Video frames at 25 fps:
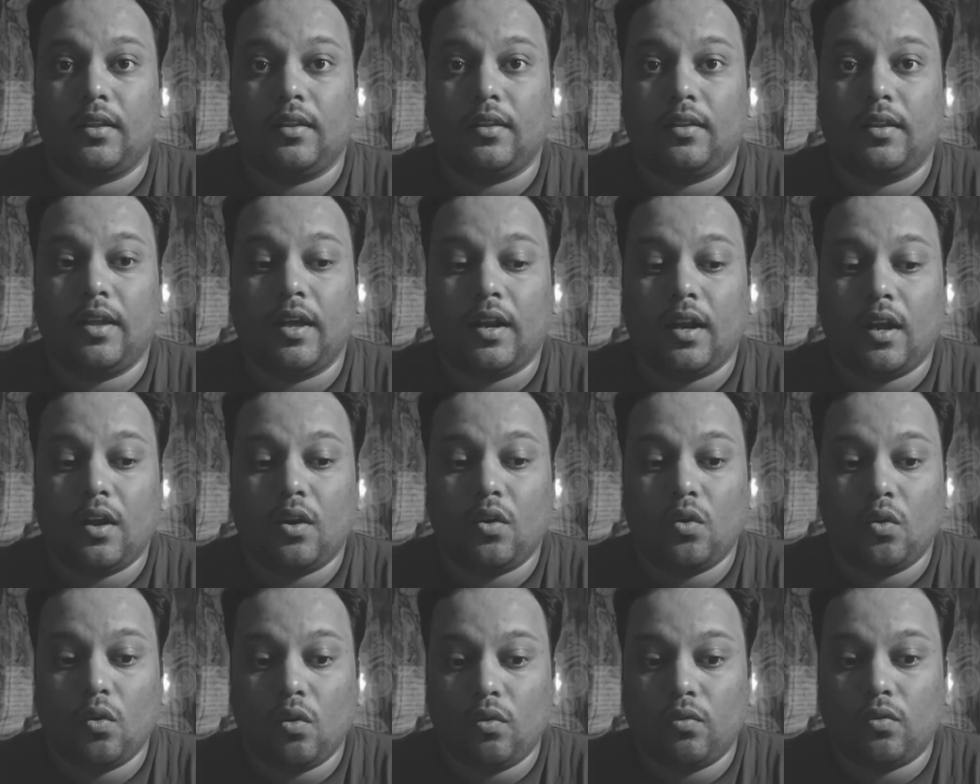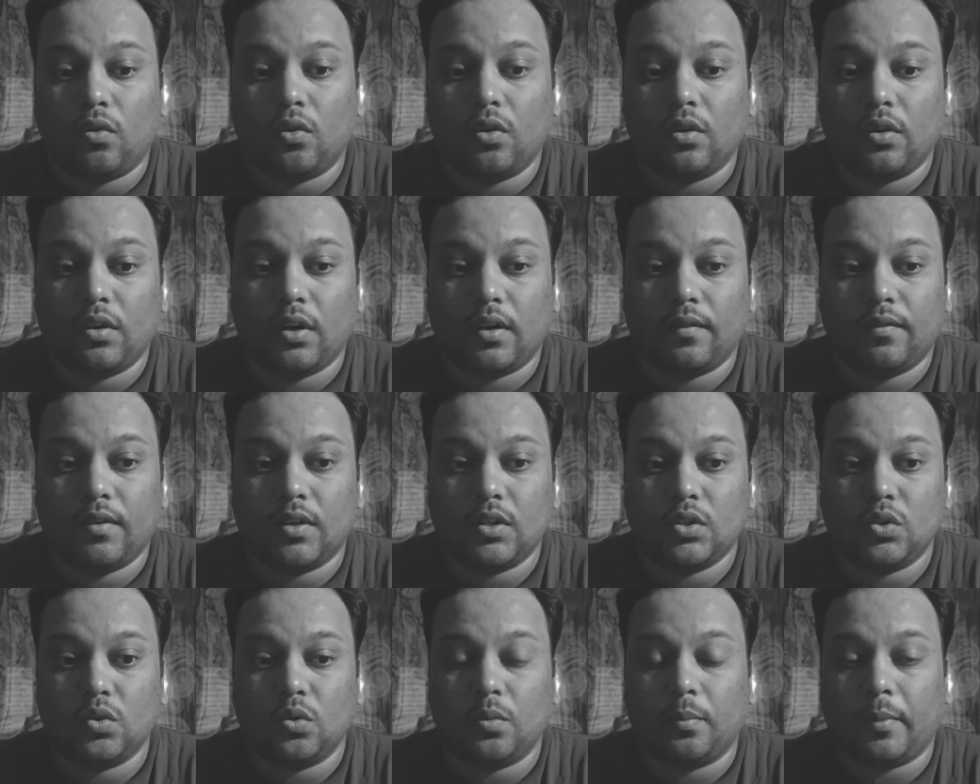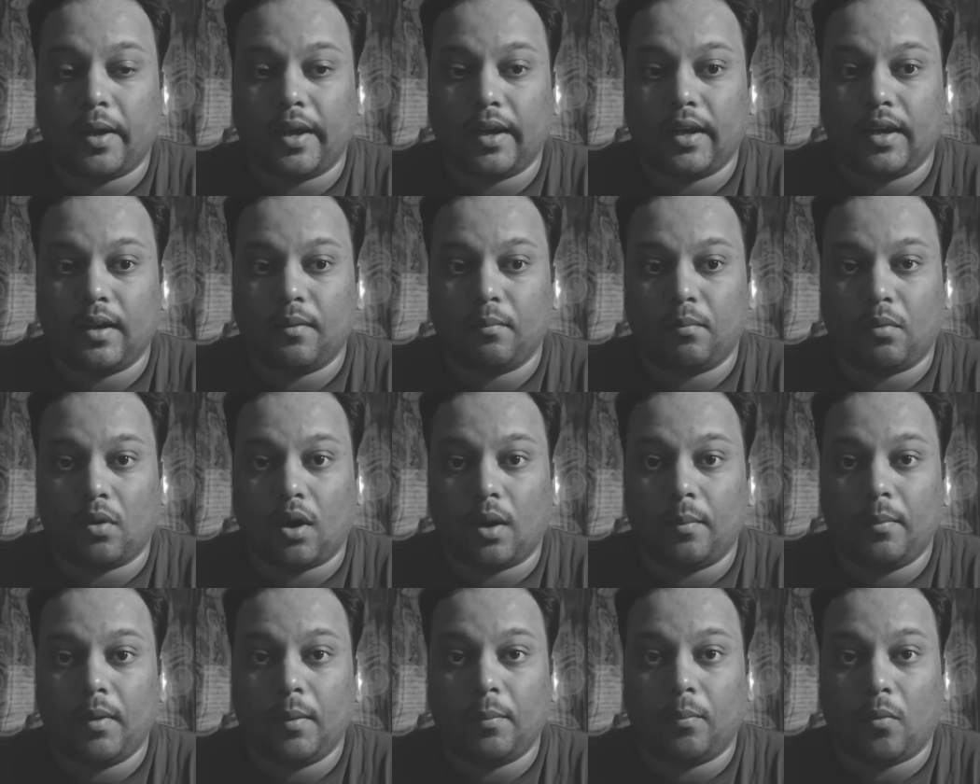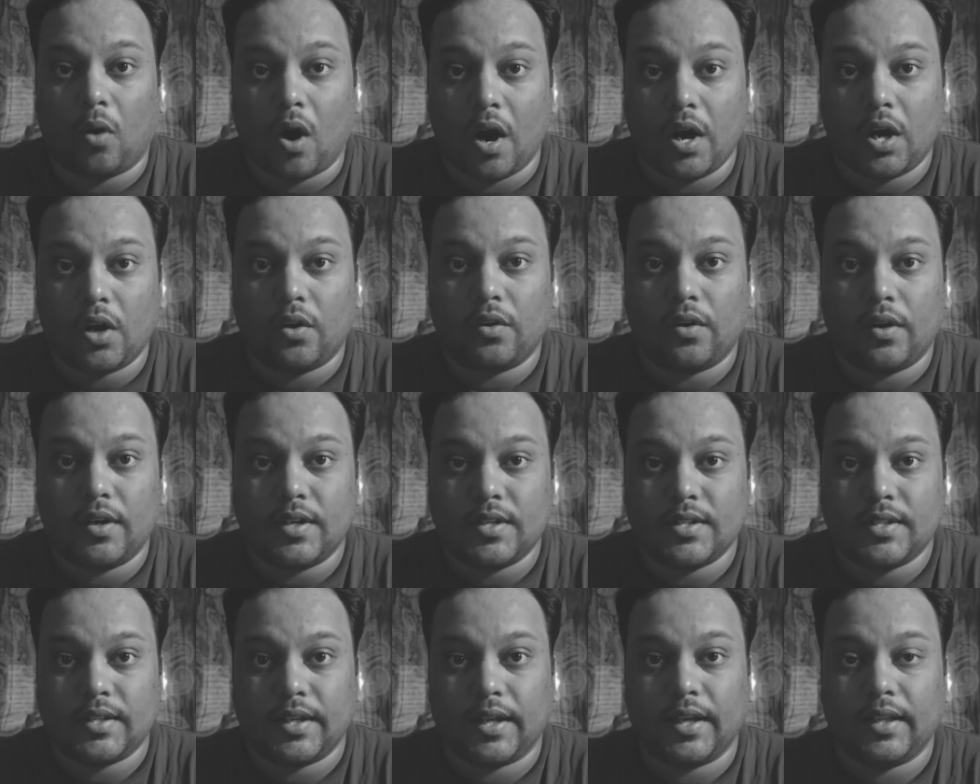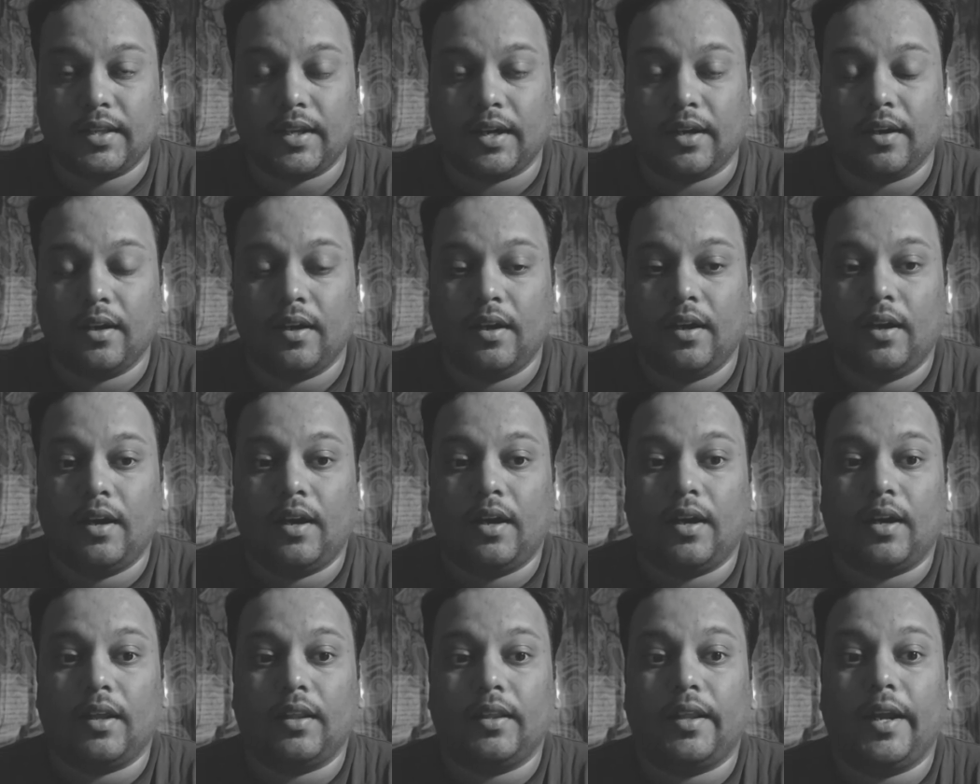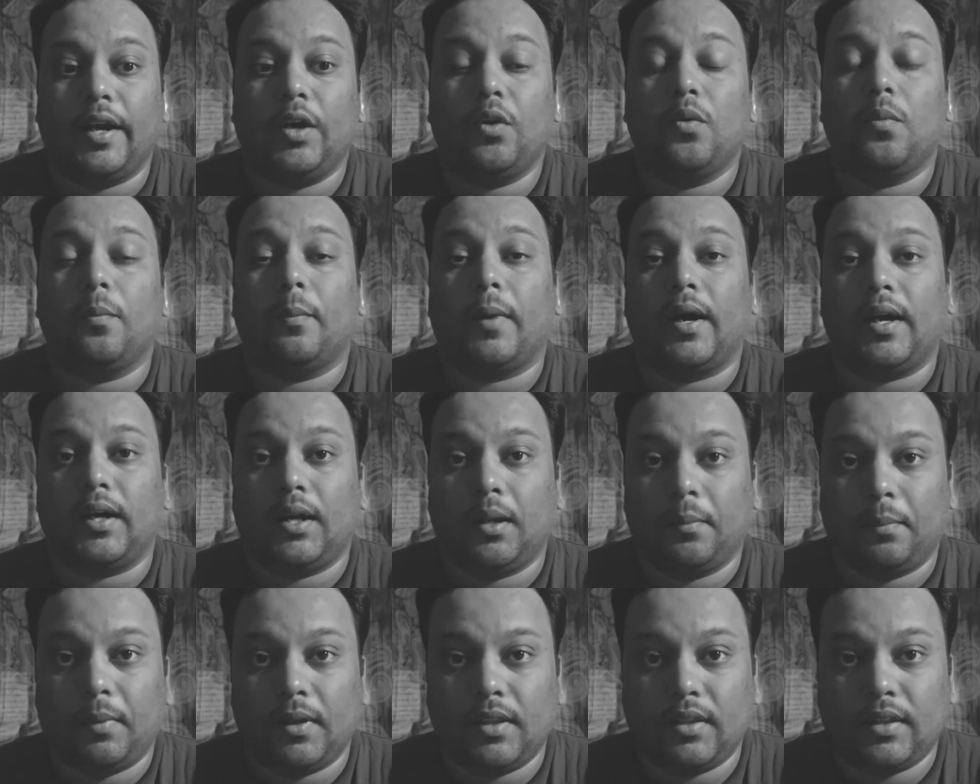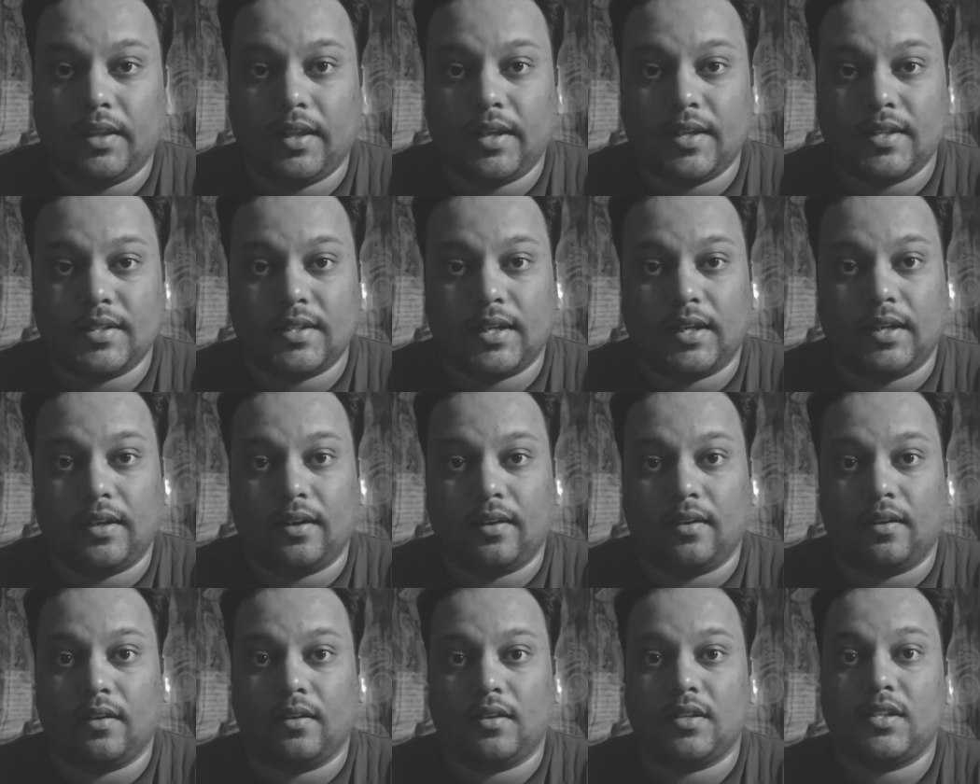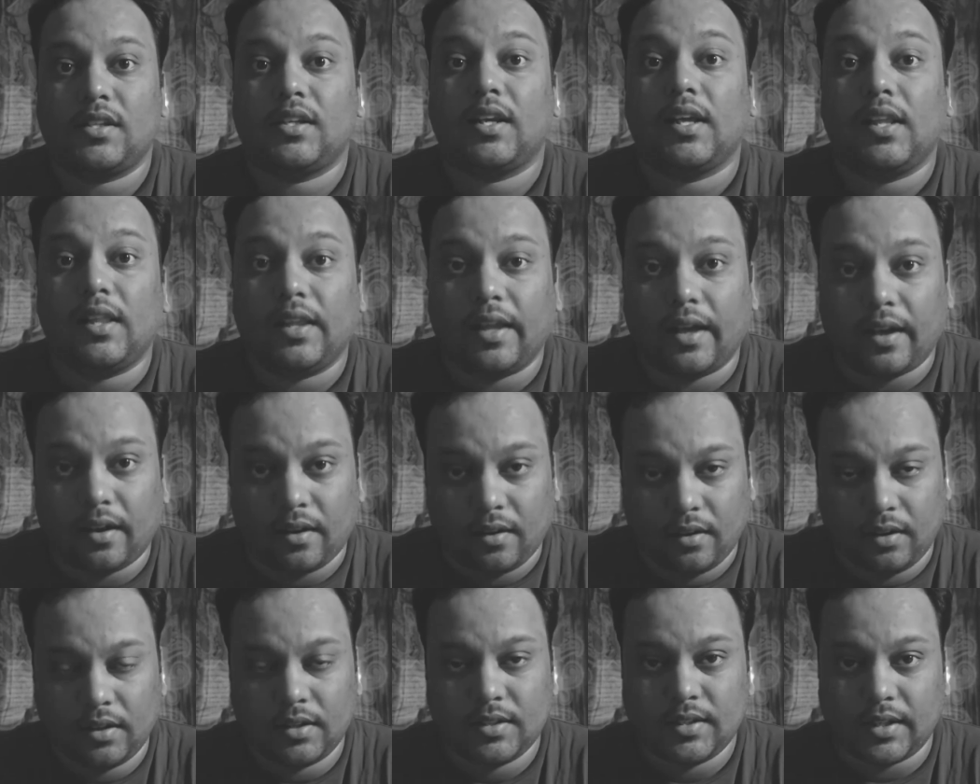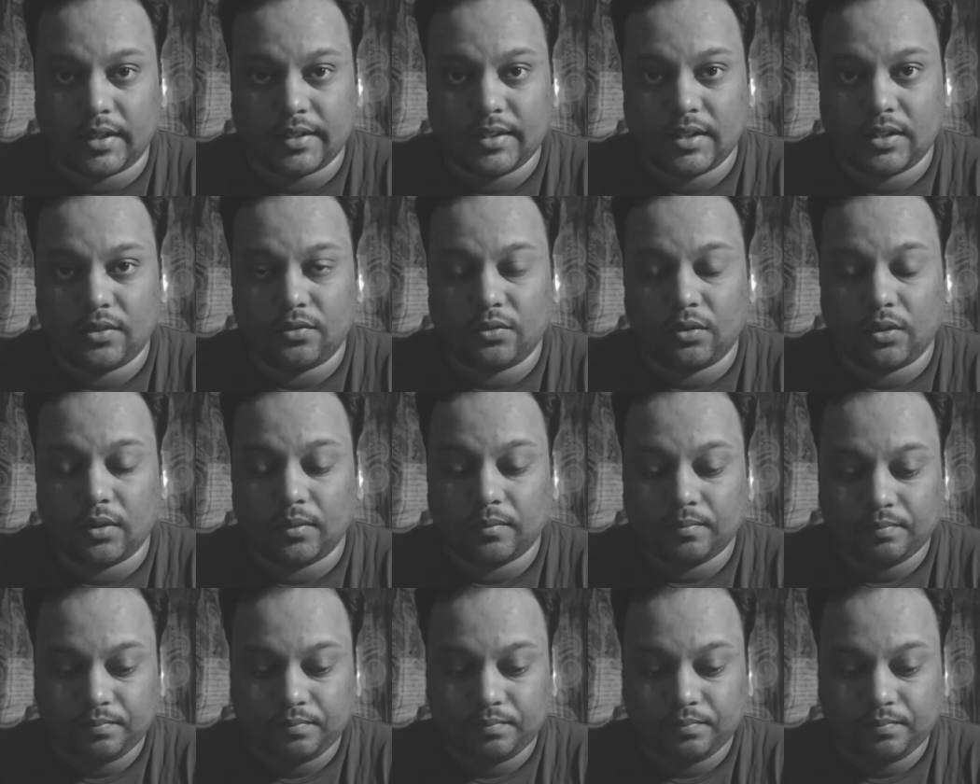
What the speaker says: There are no photographers whom I can probably point out and say that they do multiple things and still they are successful.